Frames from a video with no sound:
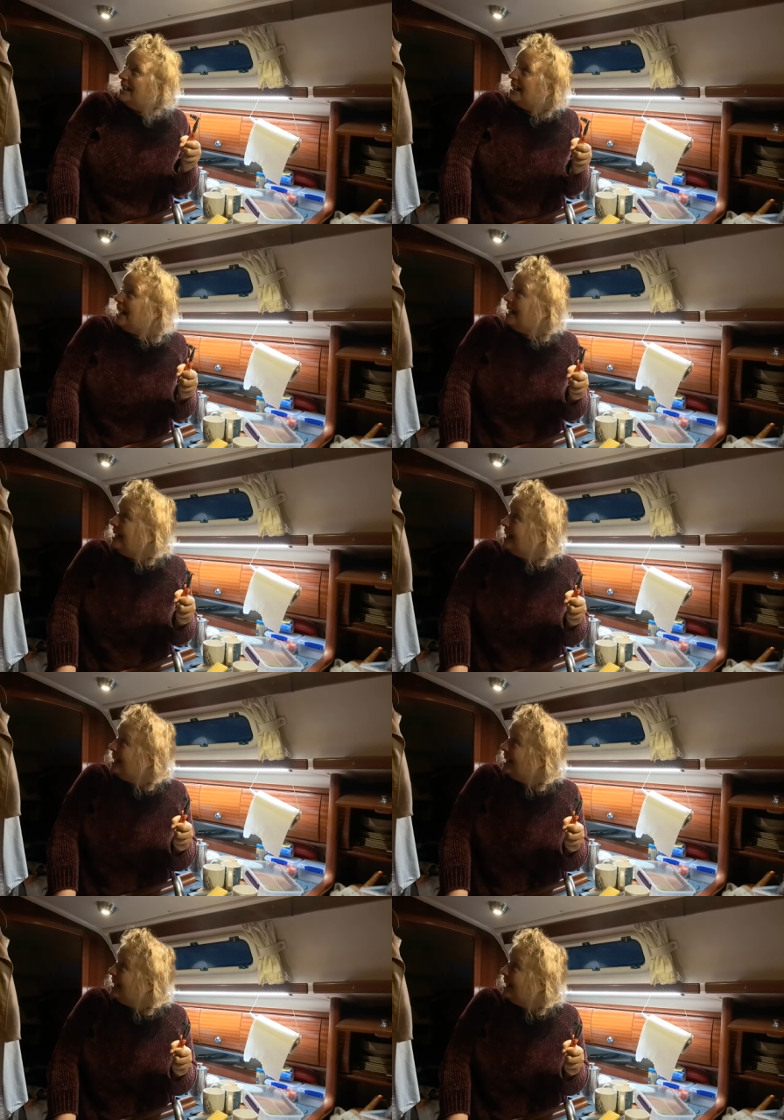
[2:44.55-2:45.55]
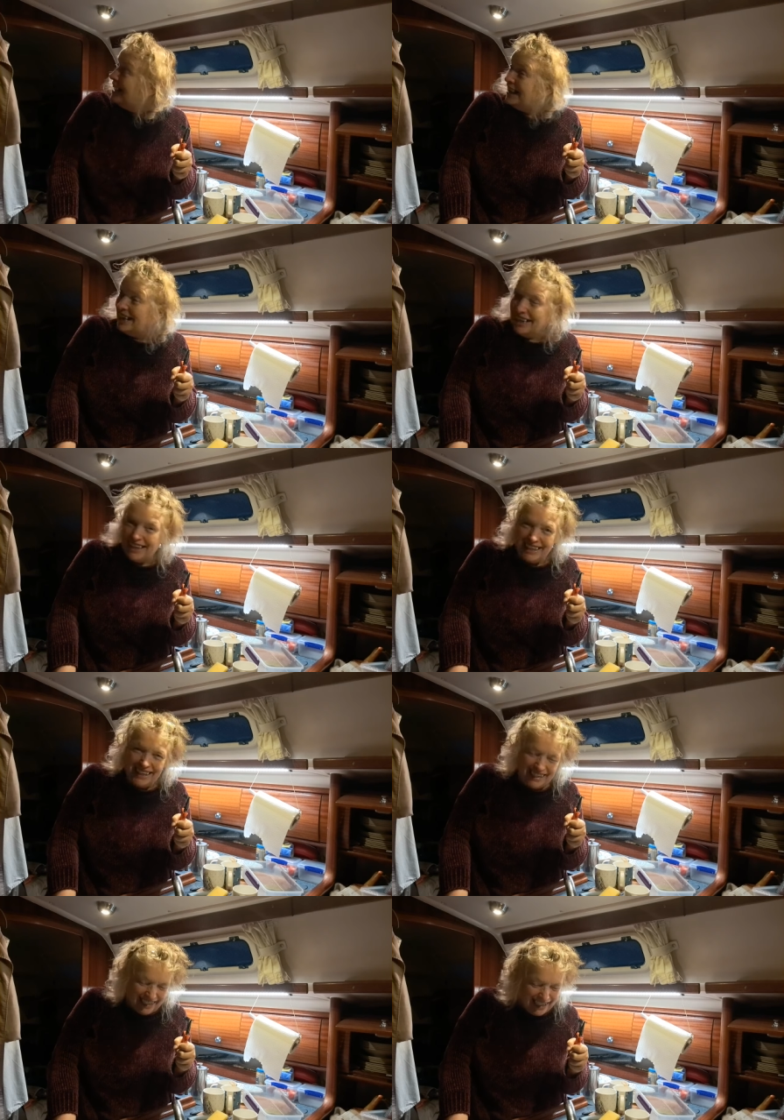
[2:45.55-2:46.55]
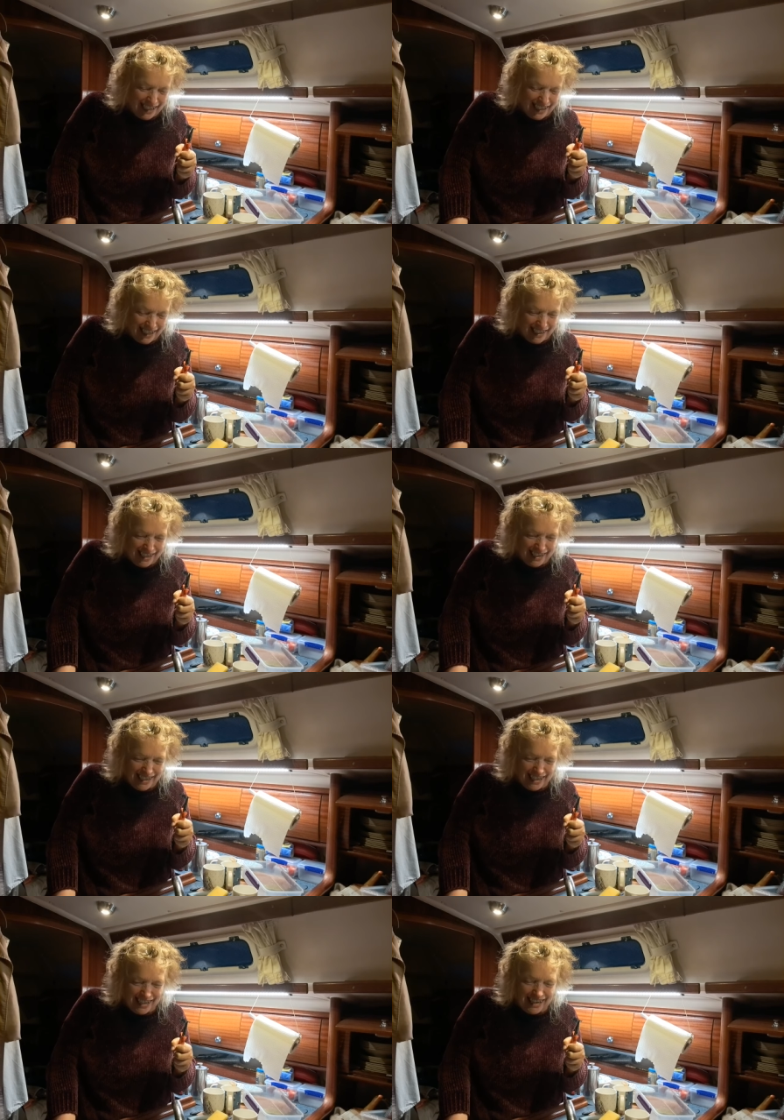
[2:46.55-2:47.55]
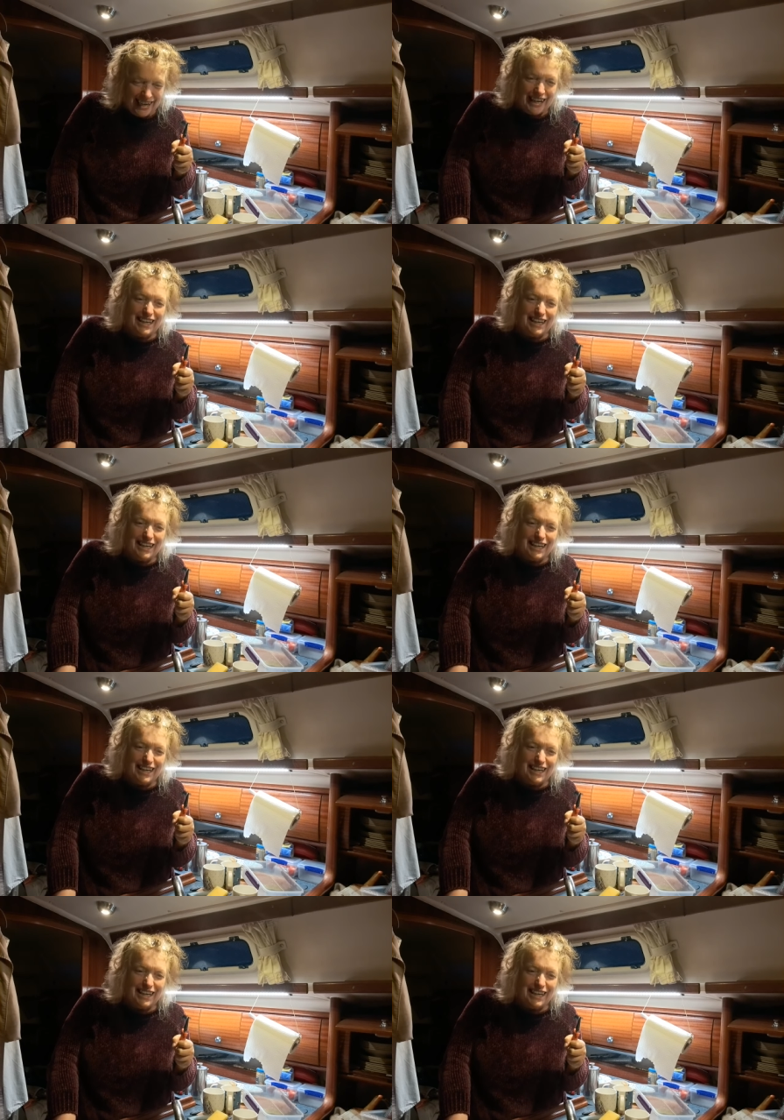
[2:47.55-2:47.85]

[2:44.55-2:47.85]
Yeah? Don't try and repair it. Just put it in the bin.